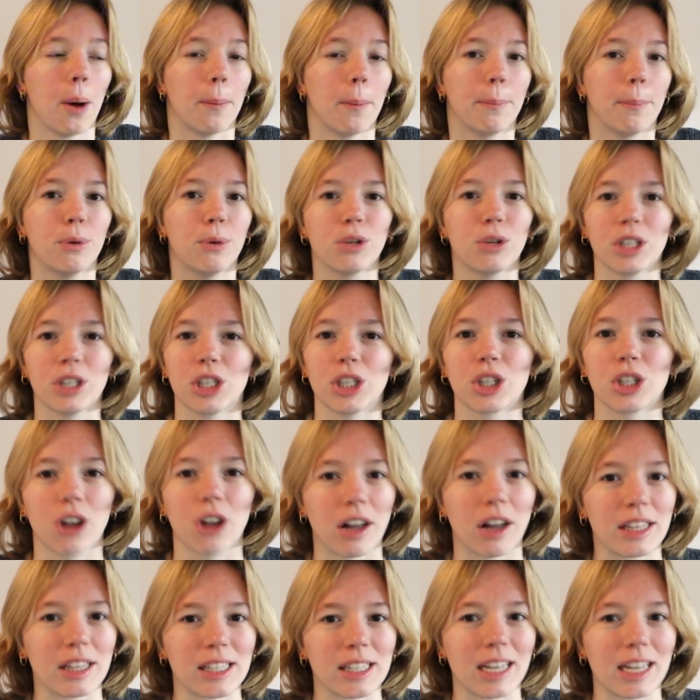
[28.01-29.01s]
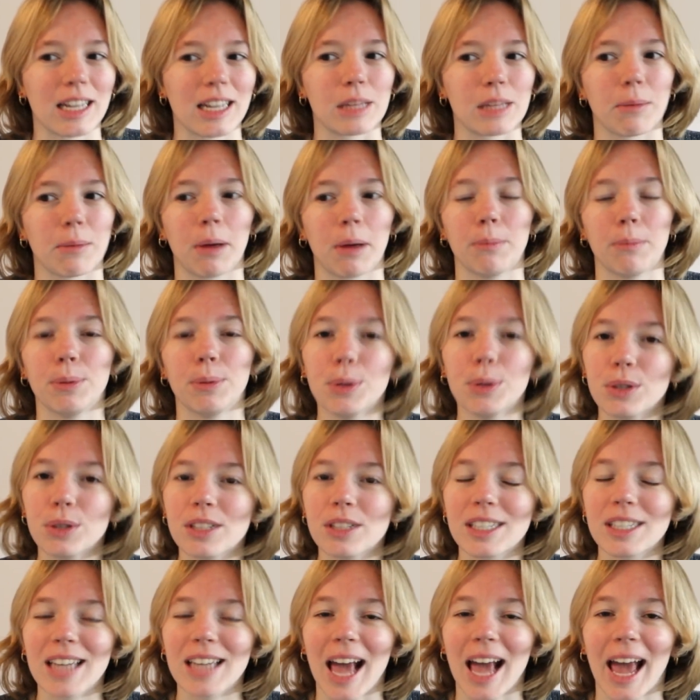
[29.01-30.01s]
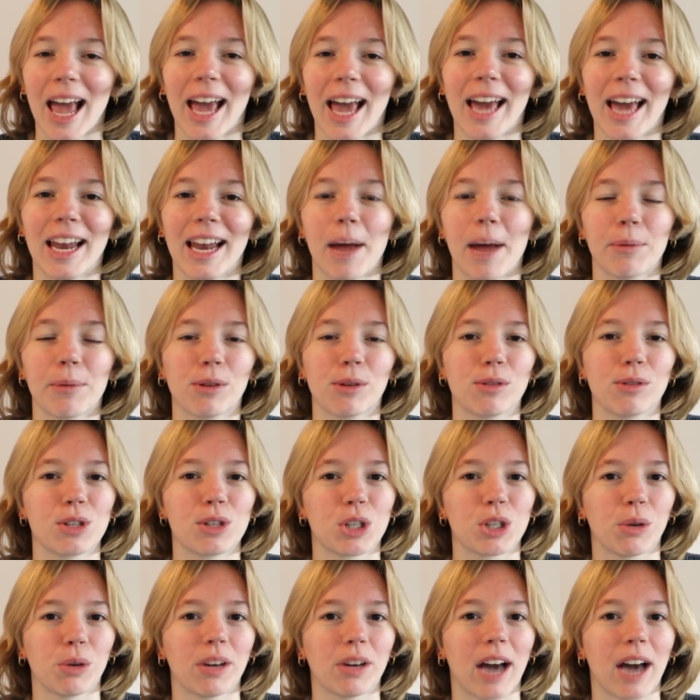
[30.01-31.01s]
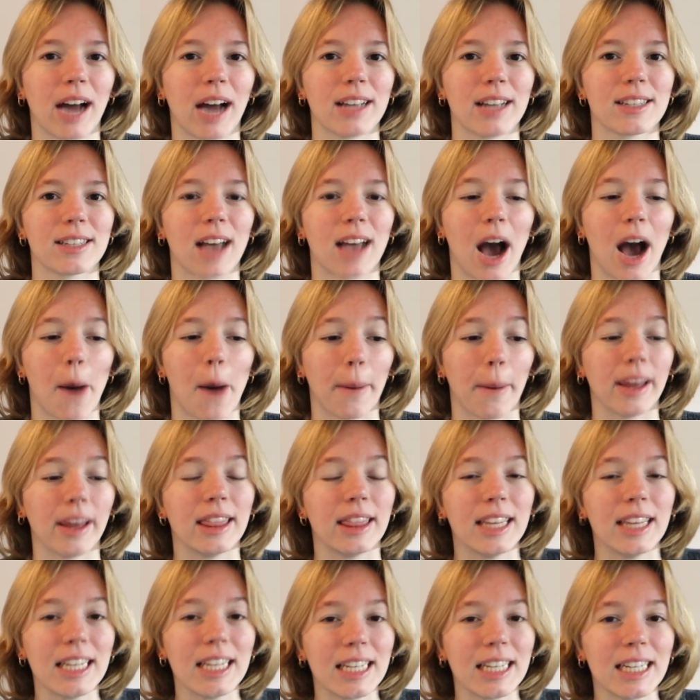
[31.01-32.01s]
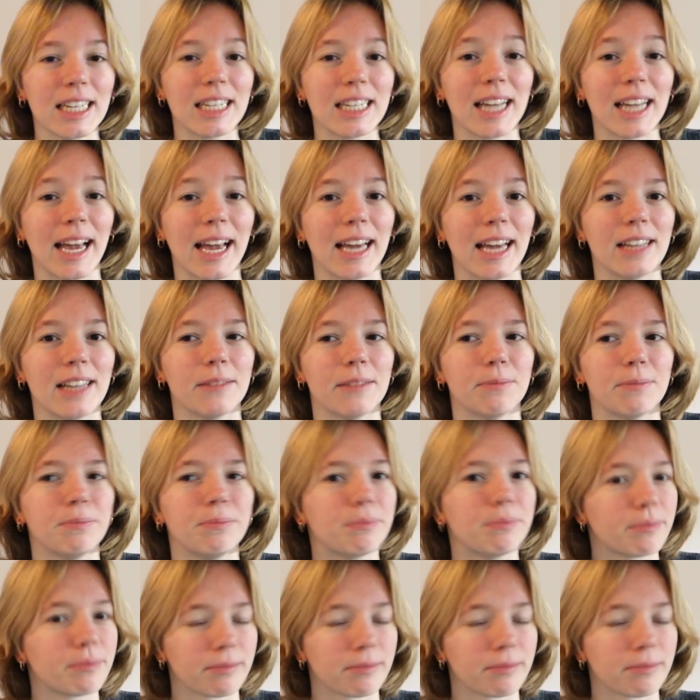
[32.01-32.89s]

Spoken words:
bookish content, my books, and I'm going to show you guys how I did it and